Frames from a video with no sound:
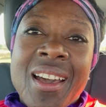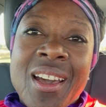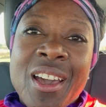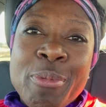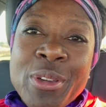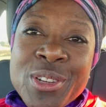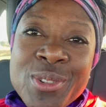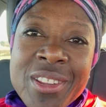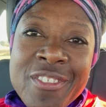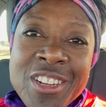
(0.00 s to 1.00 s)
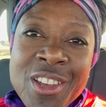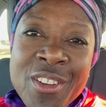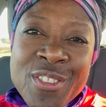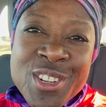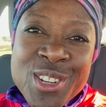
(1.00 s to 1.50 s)
Hope you enjoy the video.
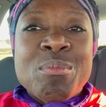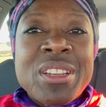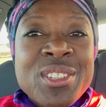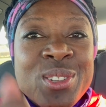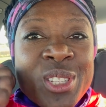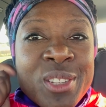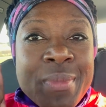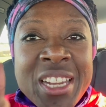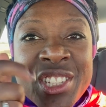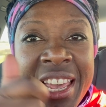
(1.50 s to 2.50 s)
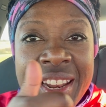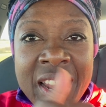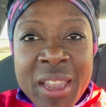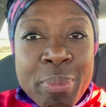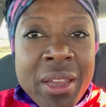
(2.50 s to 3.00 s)
If you do, please do smash that
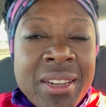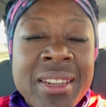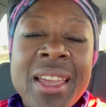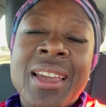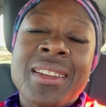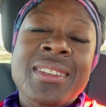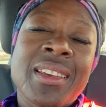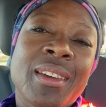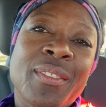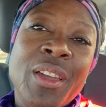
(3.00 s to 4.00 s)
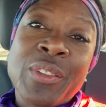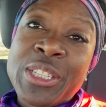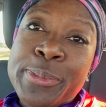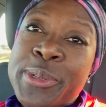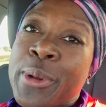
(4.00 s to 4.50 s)
like button. And uh, if you haven't
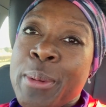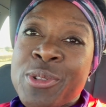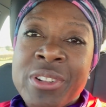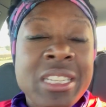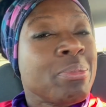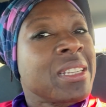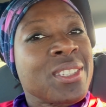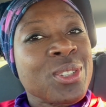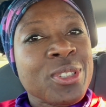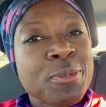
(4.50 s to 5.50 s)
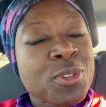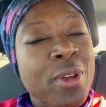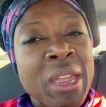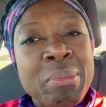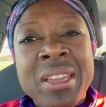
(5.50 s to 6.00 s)
subscribed already, please do
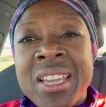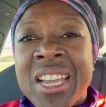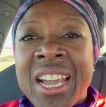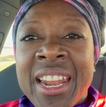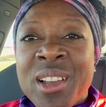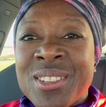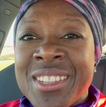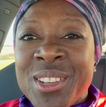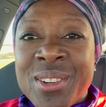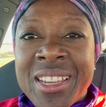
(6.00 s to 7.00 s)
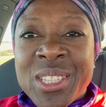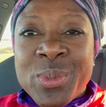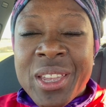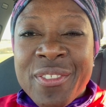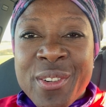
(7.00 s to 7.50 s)
subscribe. And uh, I'll see you next
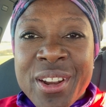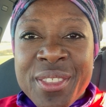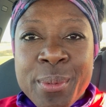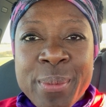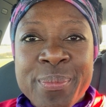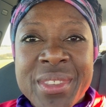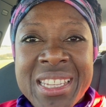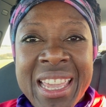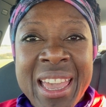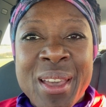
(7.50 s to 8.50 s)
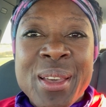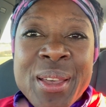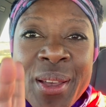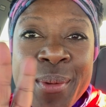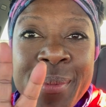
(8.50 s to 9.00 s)
week for another one. Take care.
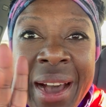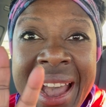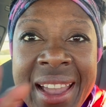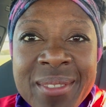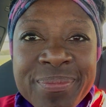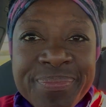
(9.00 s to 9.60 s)
Bye.